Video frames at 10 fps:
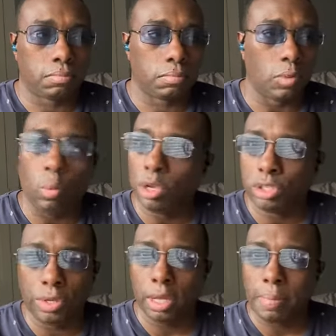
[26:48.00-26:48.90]
once
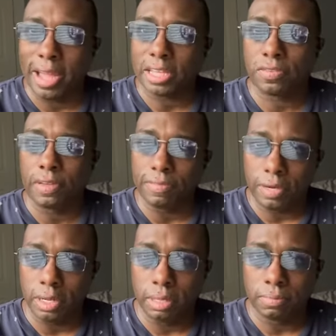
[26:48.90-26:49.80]
you get past
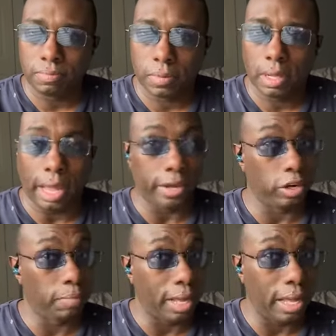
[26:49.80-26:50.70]
50 and
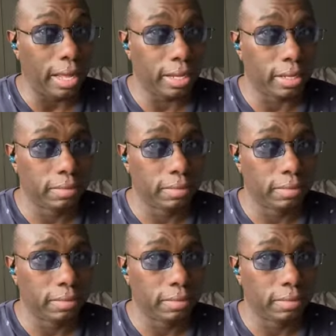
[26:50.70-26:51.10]
you're black,